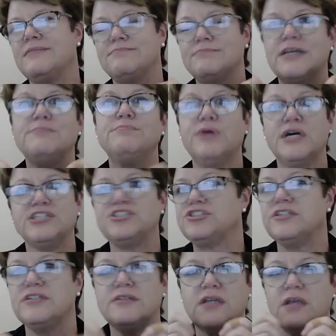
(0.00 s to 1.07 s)

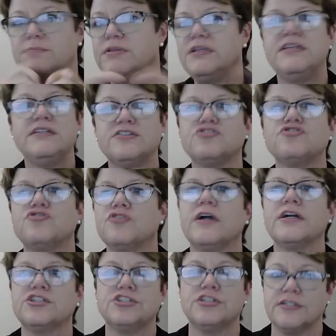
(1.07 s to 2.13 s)
combustion, the complete
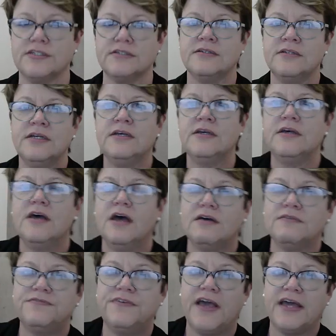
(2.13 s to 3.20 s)
destruction
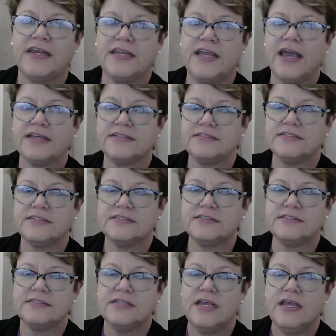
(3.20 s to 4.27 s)
of fatty
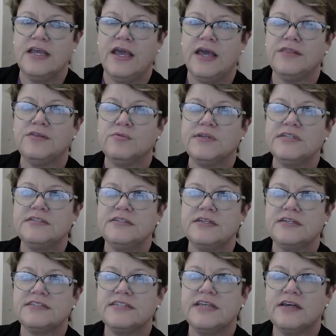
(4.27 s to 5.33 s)
acids. And the reason
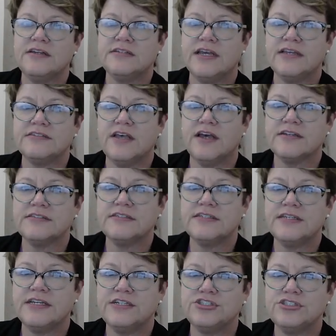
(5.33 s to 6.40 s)
a cell does
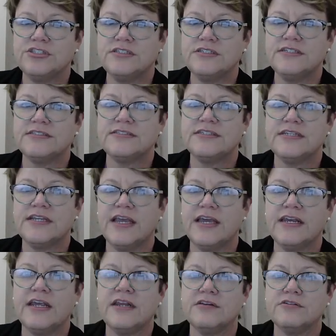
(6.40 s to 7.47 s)
oxidation is to
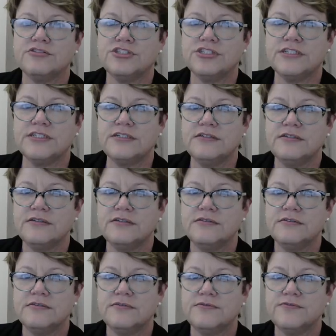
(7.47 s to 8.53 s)
get energy
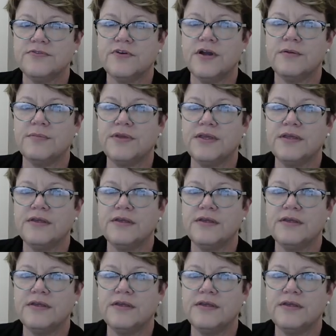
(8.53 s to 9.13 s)
from.